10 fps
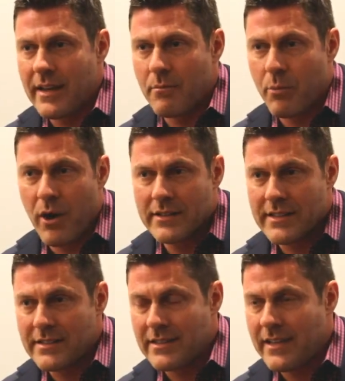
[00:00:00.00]
That
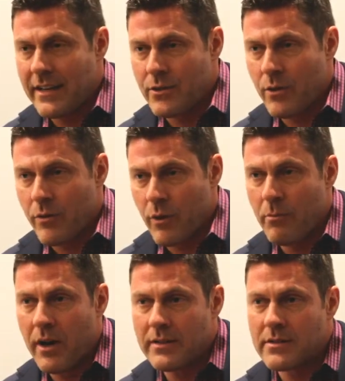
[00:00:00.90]
process could take 2 to 3
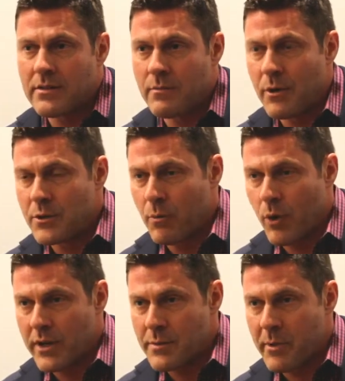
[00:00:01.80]
months, and much
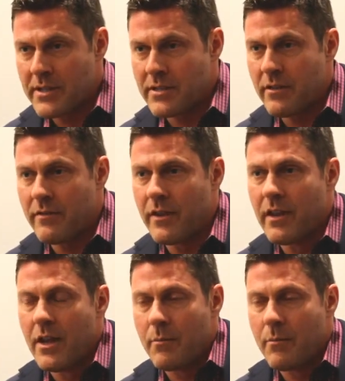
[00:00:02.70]
more expensive,